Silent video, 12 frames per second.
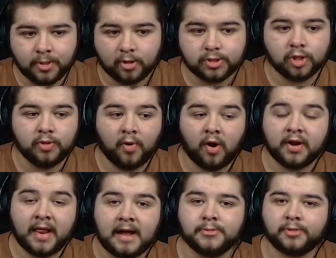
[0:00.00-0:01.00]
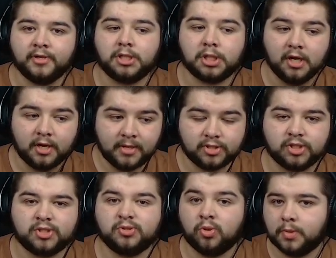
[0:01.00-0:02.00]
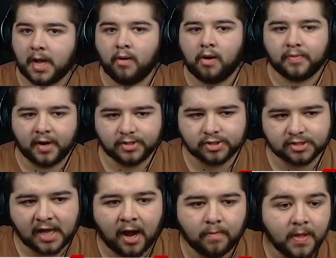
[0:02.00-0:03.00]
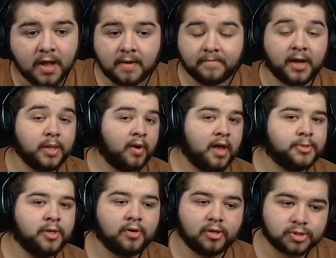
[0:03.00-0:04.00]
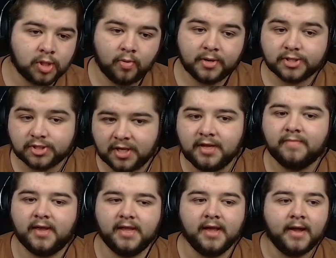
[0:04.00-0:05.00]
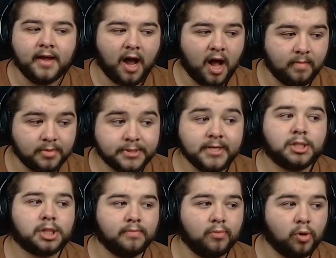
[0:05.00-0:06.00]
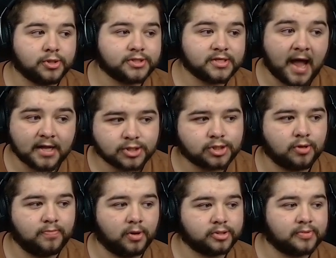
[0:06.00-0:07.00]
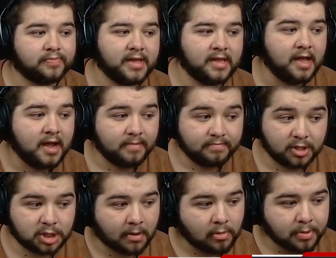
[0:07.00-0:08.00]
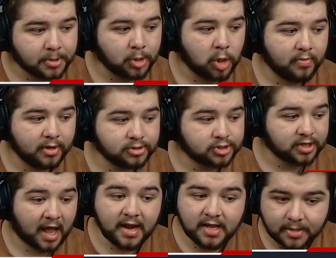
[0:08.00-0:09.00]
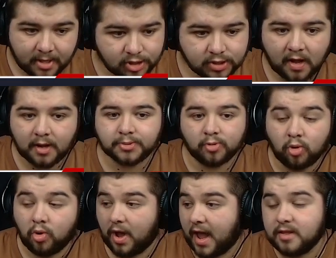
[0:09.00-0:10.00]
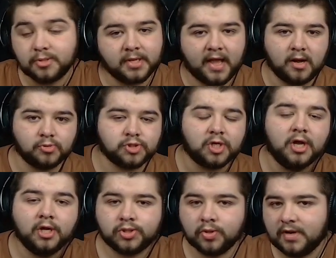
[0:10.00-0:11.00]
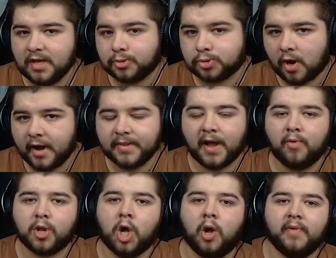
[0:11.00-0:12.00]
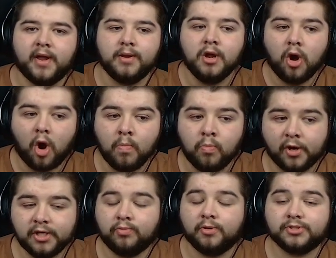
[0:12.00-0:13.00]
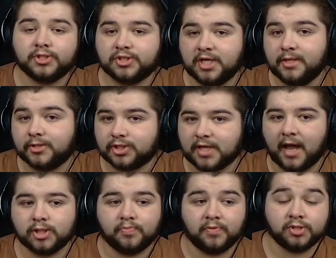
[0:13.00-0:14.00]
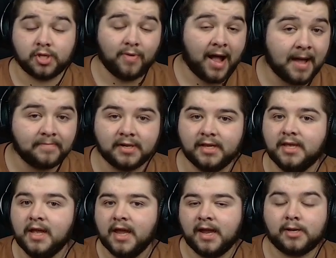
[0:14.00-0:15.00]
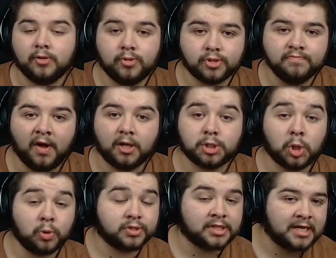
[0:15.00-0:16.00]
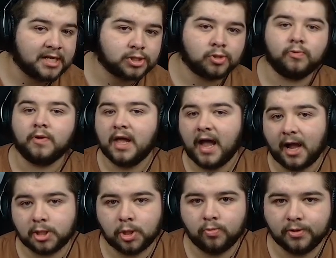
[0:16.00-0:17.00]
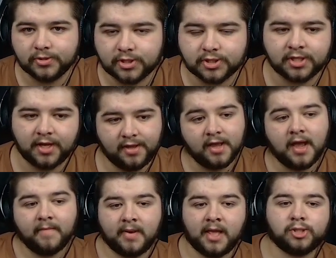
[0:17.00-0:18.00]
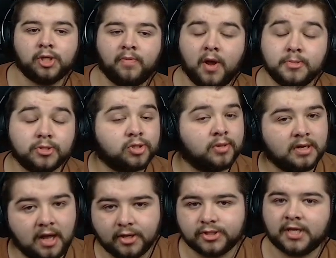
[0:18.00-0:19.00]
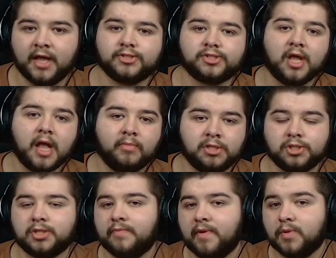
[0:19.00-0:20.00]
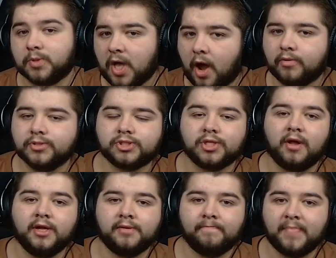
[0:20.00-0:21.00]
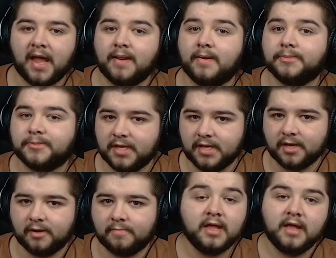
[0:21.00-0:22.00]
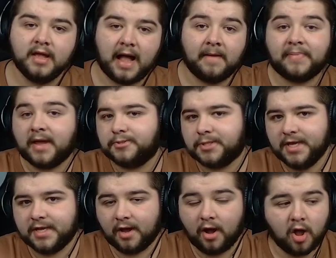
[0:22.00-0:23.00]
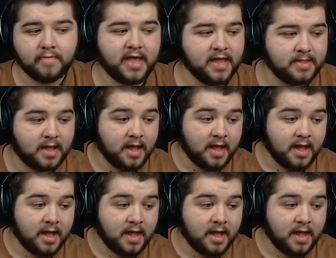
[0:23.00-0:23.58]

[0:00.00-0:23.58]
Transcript: not two. But on an average, this is sort of how it breaks it down. By the way, if you guys do want to see me um, feature more stats, so possibly the general performance, any of this stuff, or anything else, do leave right now a comment on what you want to see the stats, because I will happily include as much or as little as you want to see. But let's hop over to the last test, which is going to be with current side Benfica. And Benfica, I mean,